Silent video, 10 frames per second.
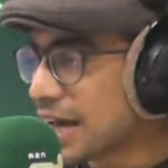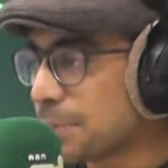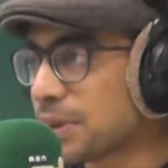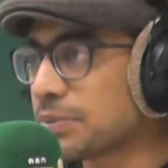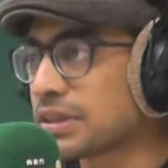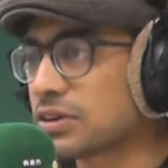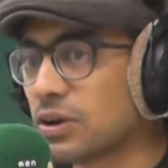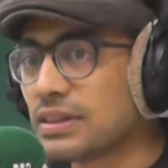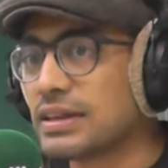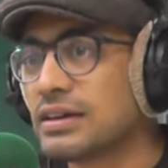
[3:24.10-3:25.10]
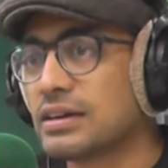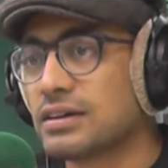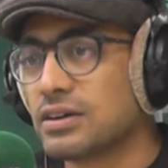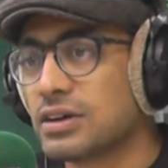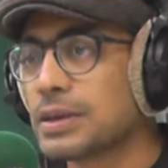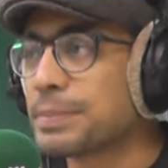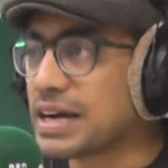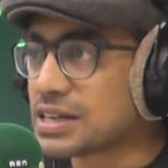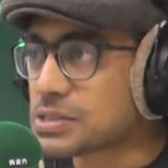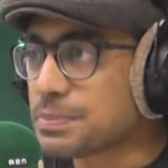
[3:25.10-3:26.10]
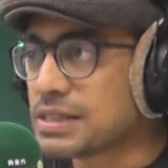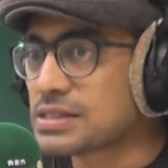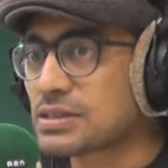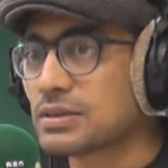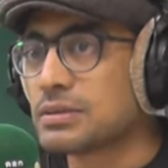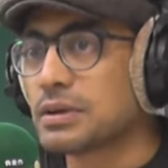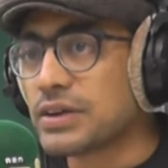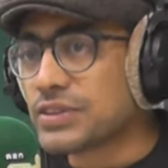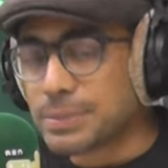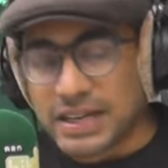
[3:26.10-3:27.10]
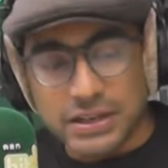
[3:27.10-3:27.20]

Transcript: happy with all the participants. Everybody